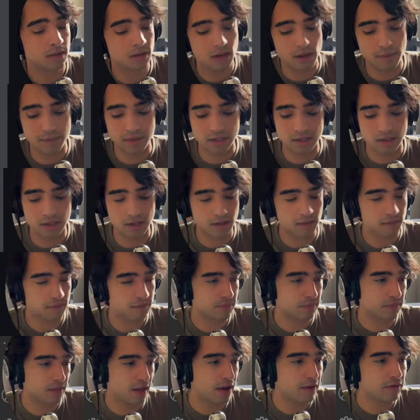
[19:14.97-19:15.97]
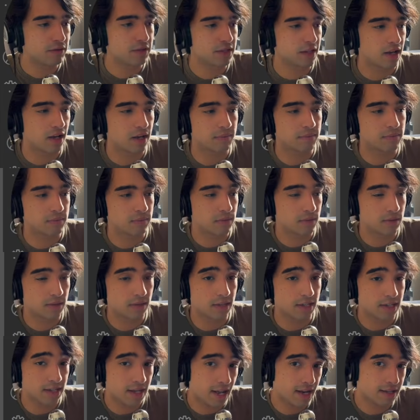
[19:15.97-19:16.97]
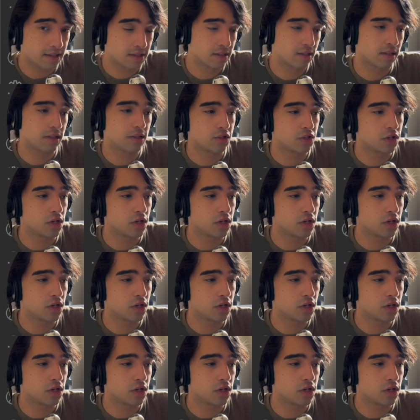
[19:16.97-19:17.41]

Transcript: I mean, like every time the next